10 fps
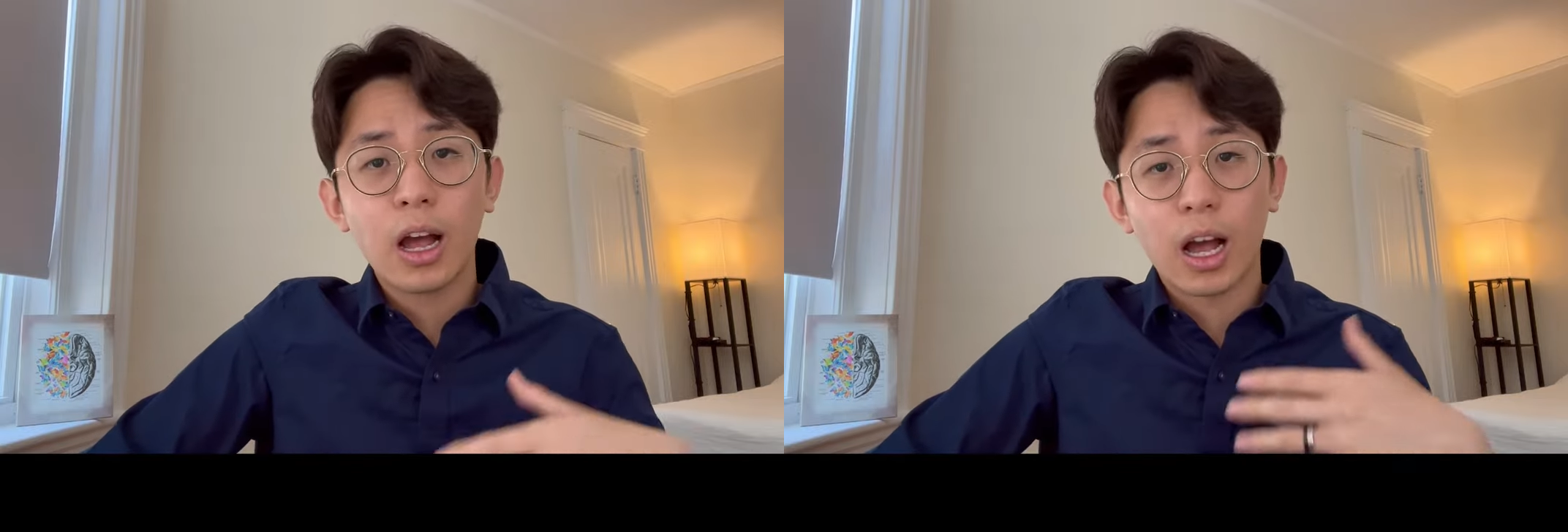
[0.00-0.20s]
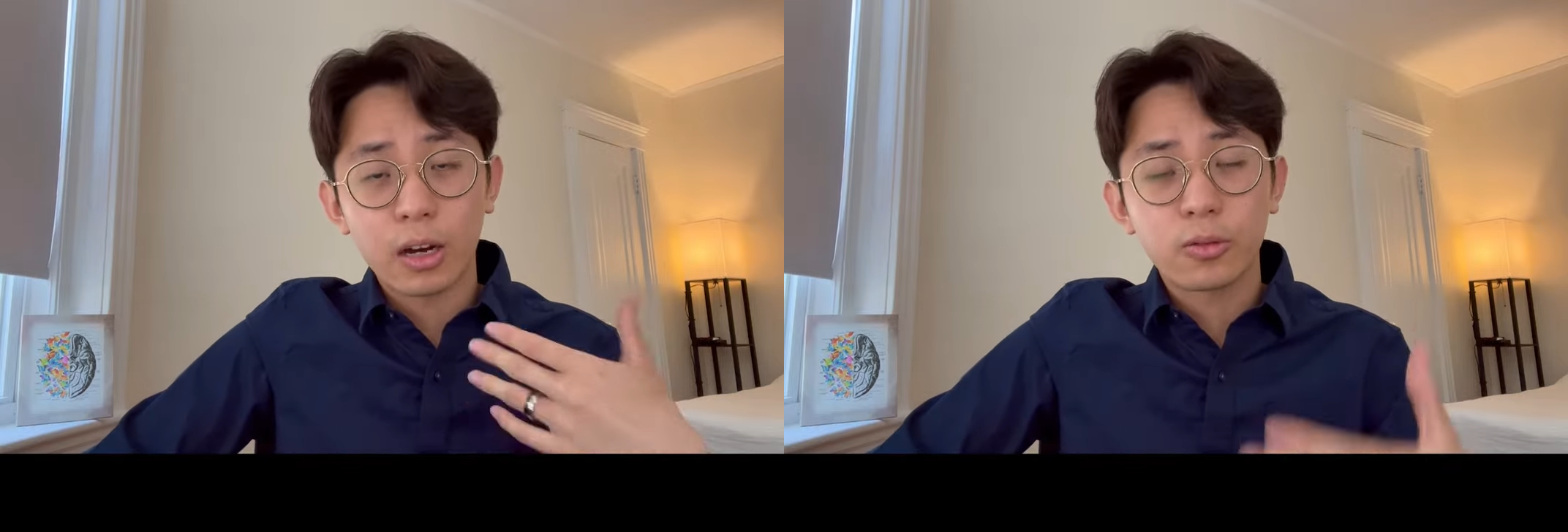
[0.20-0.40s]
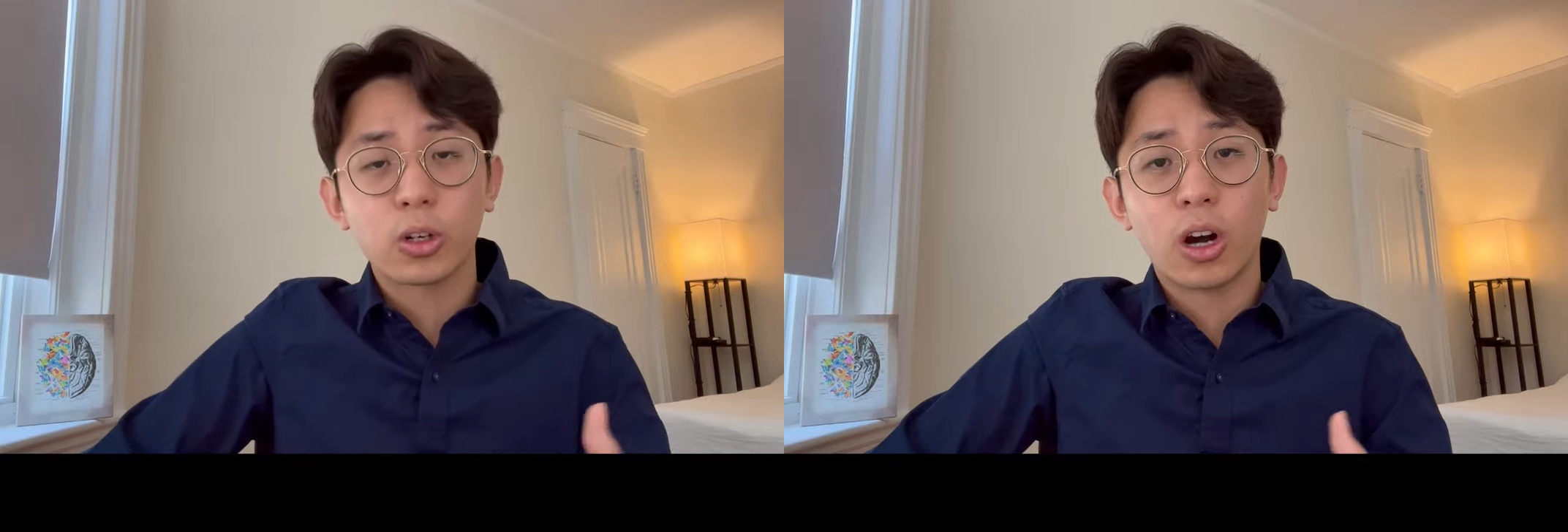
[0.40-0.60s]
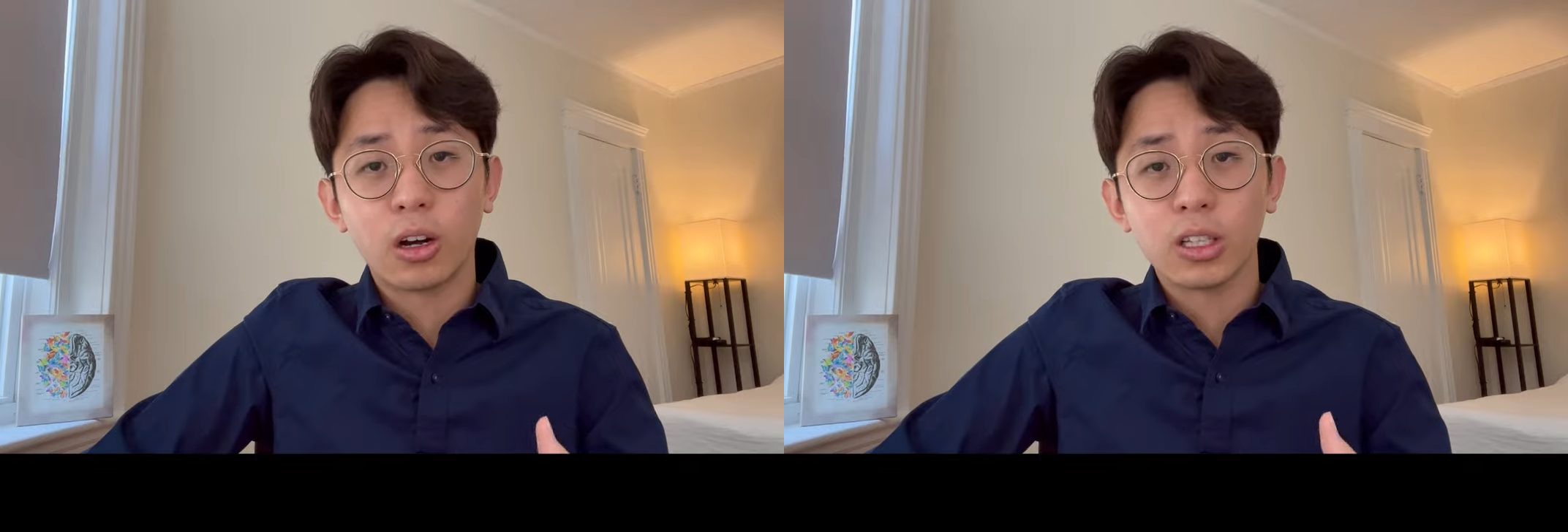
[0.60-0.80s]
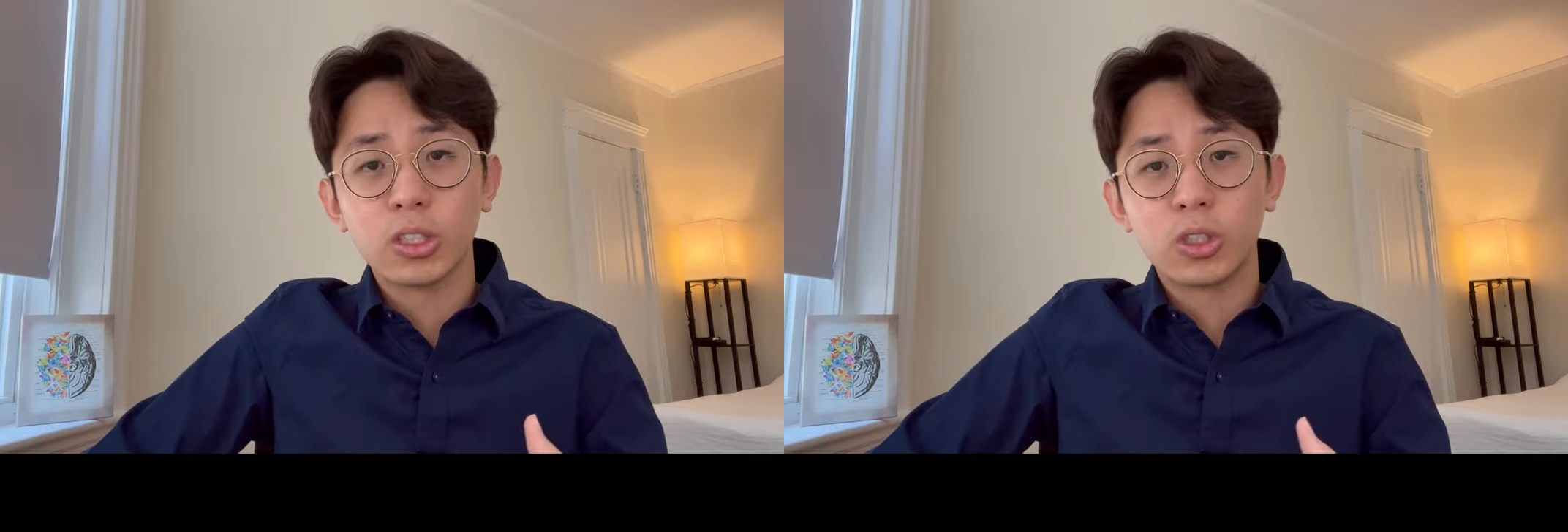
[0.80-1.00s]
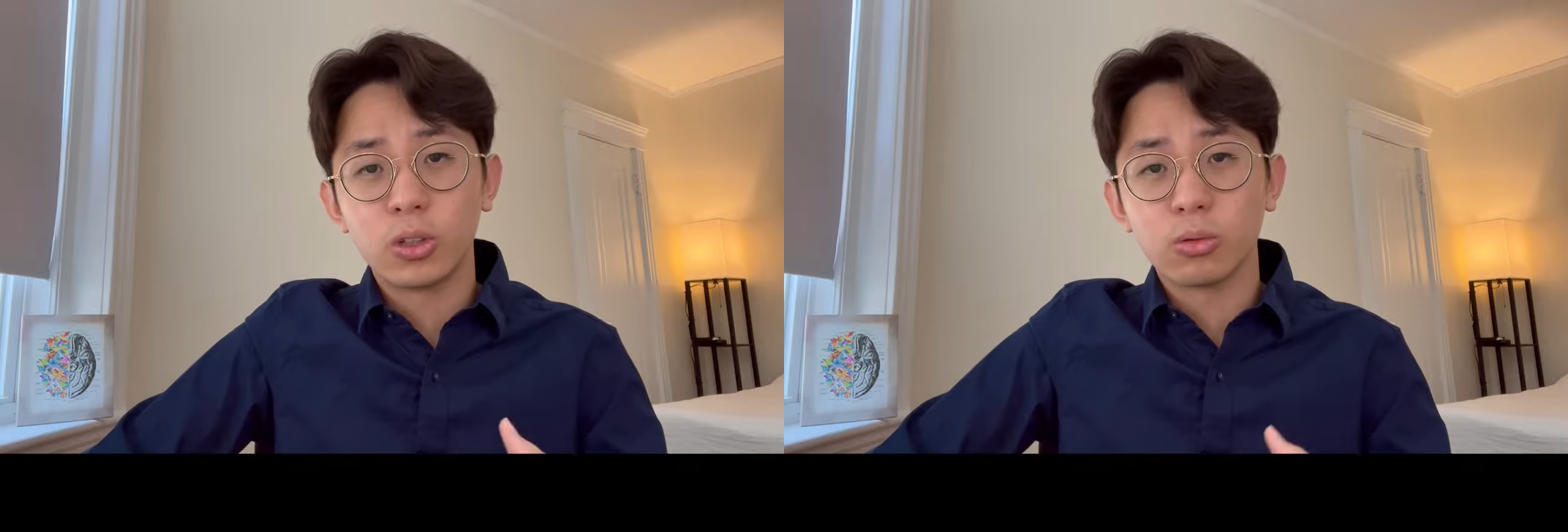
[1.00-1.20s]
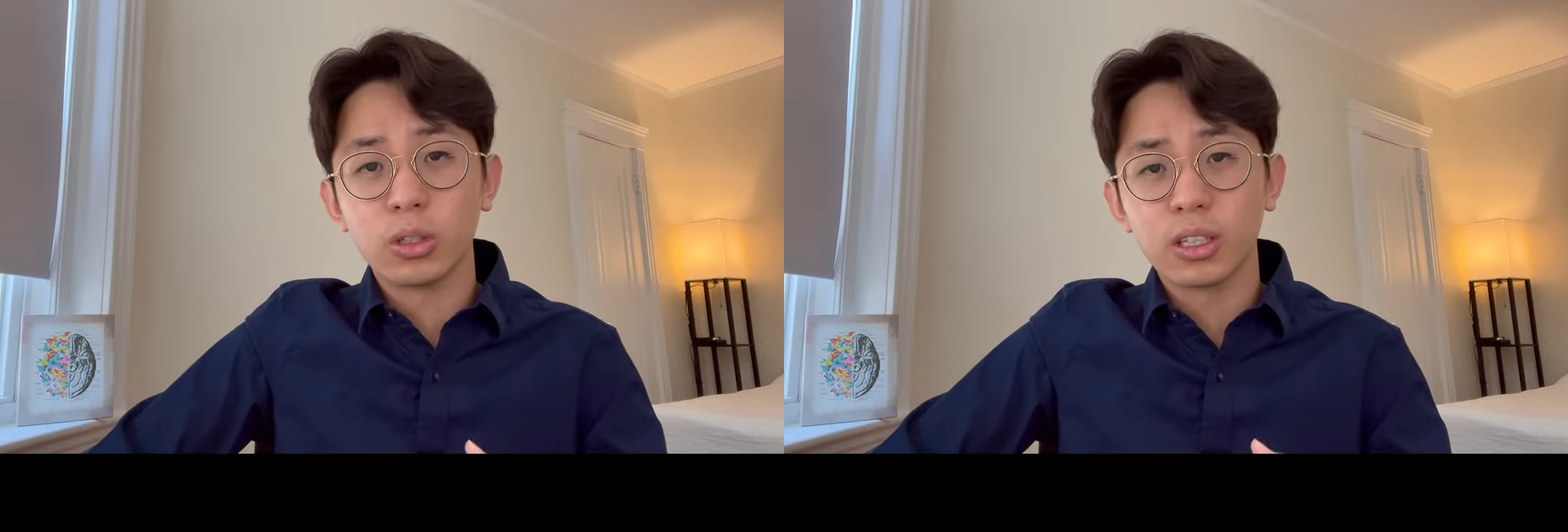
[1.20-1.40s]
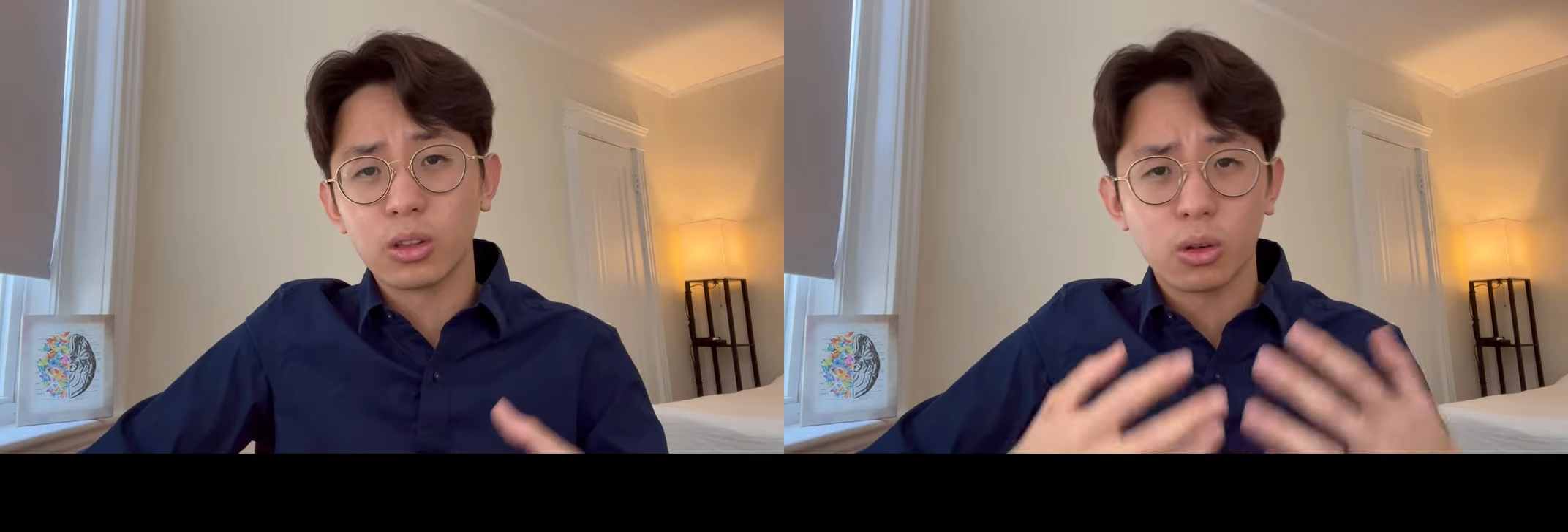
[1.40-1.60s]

after college to really